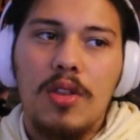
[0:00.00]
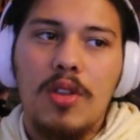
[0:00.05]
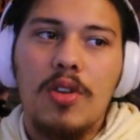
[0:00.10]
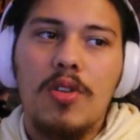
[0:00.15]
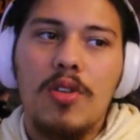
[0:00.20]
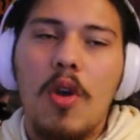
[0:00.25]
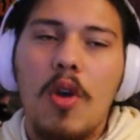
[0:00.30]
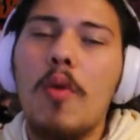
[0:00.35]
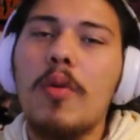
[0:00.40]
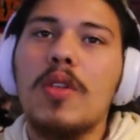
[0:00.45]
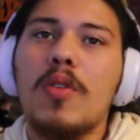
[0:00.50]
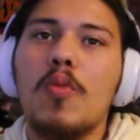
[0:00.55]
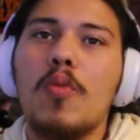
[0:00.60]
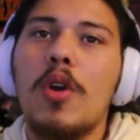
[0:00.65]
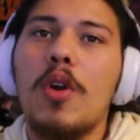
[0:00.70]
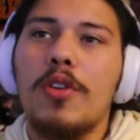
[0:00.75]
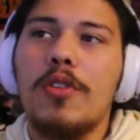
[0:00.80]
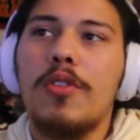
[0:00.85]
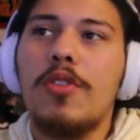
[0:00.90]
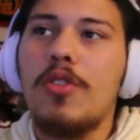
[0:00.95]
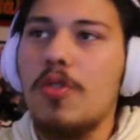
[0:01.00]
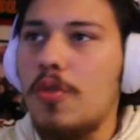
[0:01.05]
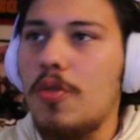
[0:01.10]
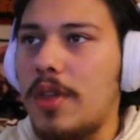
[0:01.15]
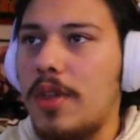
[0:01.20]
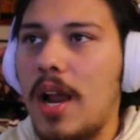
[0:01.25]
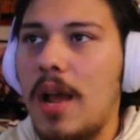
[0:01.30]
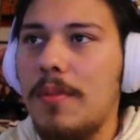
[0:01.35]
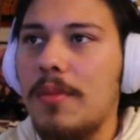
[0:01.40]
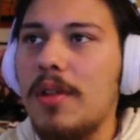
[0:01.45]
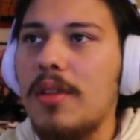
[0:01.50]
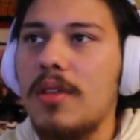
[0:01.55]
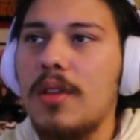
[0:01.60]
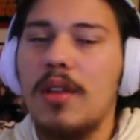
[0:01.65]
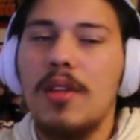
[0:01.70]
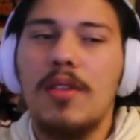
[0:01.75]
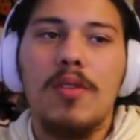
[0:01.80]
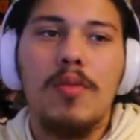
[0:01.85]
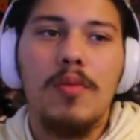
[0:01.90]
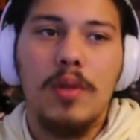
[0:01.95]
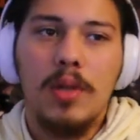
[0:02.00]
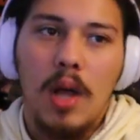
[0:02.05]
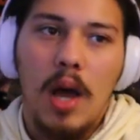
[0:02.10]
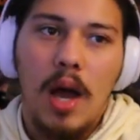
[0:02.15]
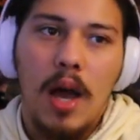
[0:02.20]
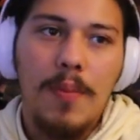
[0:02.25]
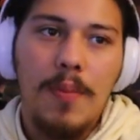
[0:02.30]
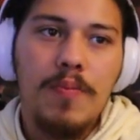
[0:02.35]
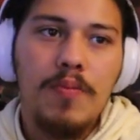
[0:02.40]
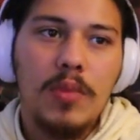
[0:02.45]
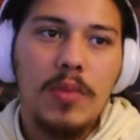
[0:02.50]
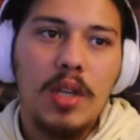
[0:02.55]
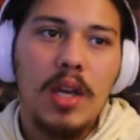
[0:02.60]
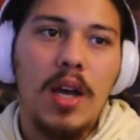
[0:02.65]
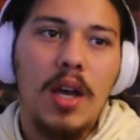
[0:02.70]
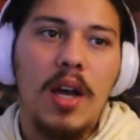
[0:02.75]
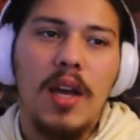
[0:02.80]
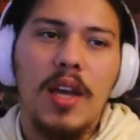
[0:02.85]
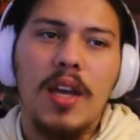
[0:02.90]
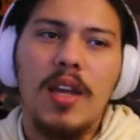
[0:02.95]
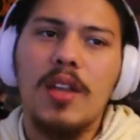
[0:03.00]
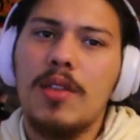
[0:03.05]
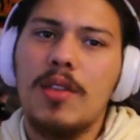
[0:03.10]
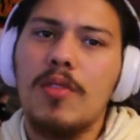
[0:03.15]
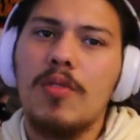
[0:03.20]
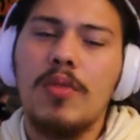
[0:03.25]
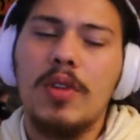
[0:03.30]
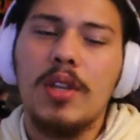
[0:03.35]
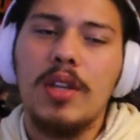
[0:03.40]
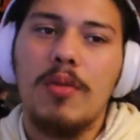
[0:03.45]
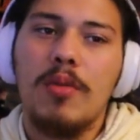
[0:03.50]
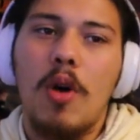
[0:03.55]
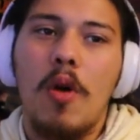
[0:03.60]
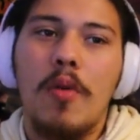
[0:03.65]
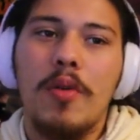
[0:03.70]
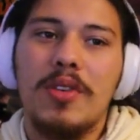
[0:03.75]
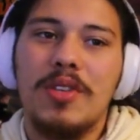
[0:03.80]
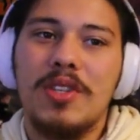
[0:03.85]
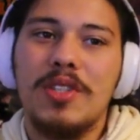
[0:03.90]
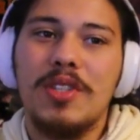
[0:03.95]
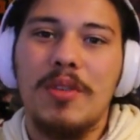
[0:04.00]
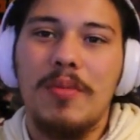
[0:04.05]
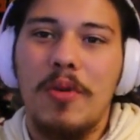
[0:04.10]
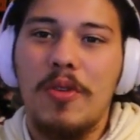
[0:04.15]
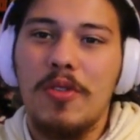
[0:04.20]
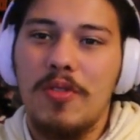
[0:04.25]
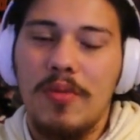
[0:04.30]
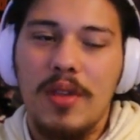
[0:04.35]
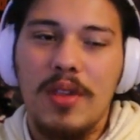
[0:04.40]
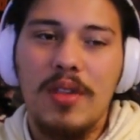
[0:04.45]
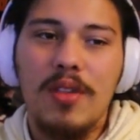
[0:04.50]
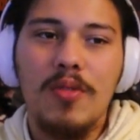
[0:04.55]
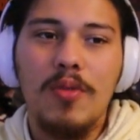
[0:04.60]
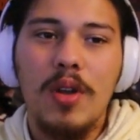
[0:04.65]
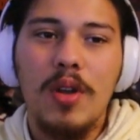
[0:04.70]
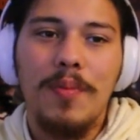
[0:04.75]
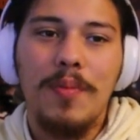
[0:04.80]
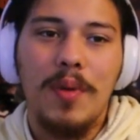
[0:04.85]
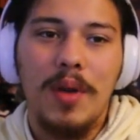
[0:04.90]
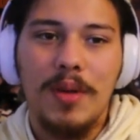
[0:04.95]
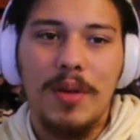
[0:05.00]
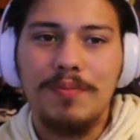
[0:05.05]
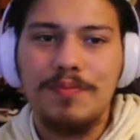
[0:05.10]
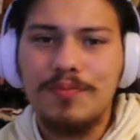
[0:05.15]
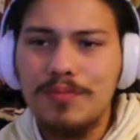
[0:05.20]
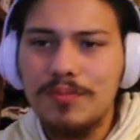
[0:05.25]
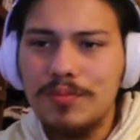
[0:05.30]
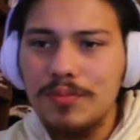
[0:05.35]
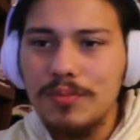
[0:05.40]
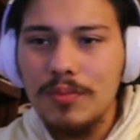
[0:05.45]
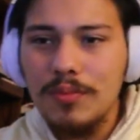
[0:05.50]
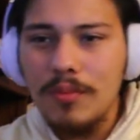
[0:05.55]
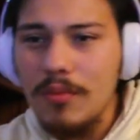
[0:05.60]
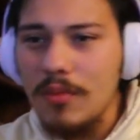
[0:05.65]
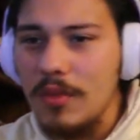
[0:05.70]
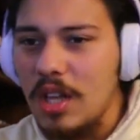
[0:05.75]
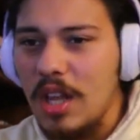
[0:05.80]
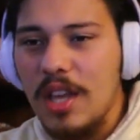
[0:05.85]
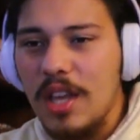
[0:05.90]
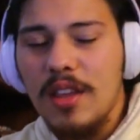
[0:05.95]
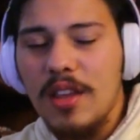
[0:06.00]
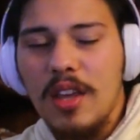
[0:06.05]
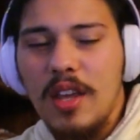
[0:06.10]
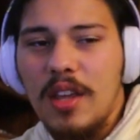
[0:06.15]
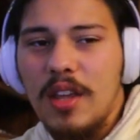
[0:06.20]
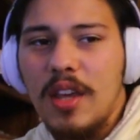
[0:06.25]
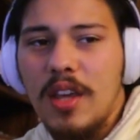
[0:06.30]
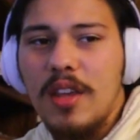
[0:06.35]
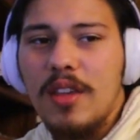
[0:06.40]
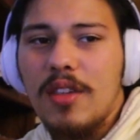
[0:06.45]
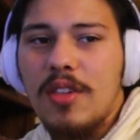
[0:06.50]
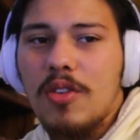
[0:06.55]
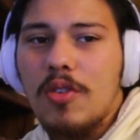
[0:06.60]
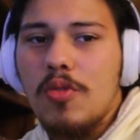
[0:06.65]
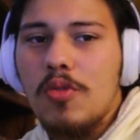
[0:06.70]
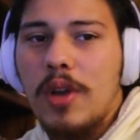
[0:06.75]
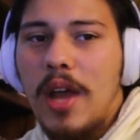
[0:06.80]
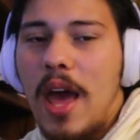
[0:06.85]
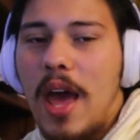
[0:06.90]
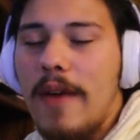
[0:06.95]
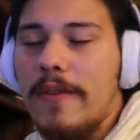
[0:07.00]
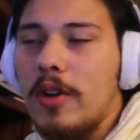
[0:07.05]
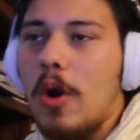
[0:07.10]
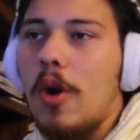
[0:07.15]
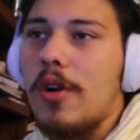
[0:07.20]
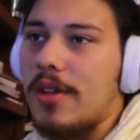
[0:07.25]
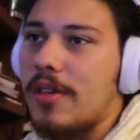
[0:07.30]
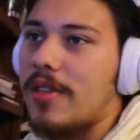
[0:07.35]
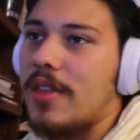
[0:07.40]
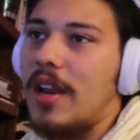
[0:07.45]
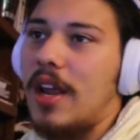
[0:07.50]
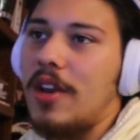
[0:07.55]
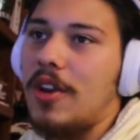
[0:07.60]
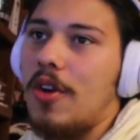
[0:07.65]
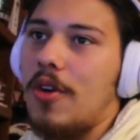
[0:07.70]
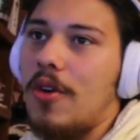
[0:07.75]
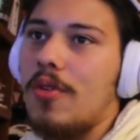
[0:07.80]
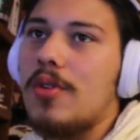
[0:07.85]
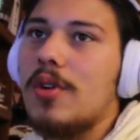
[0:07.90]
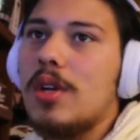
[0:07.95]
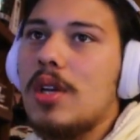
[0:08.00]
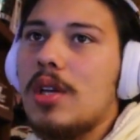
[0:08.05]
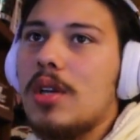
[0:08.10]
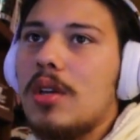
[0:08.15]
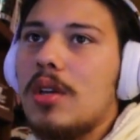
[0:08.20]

there's always one or two that I'm listening to a lot. It's really always just the most recent one, but it is cool to have an artist that I know